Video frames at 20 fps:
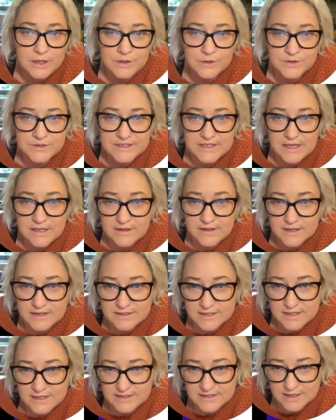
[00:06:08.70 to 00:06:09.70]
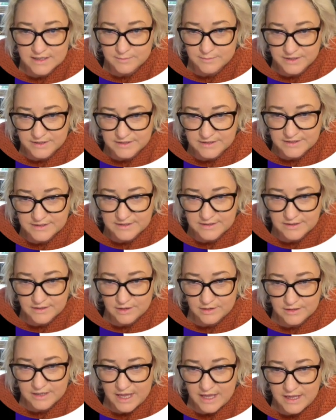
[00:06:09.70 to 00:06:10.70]
you'll see there's these numbers,
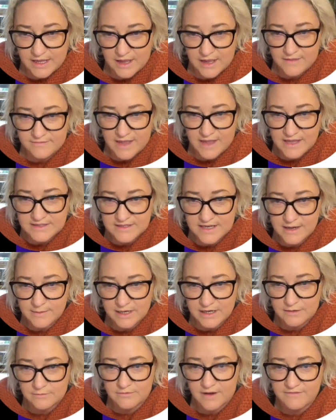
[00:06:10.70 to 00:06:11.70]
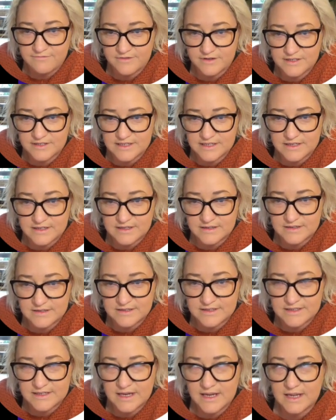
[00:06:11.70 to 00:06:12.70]
okay? And that's how many
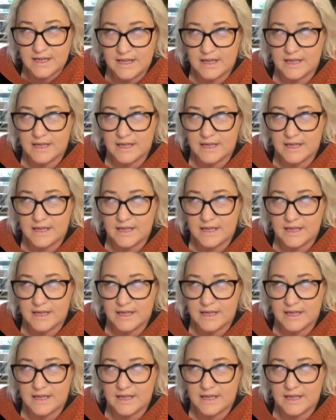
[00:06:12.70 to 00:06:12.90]
references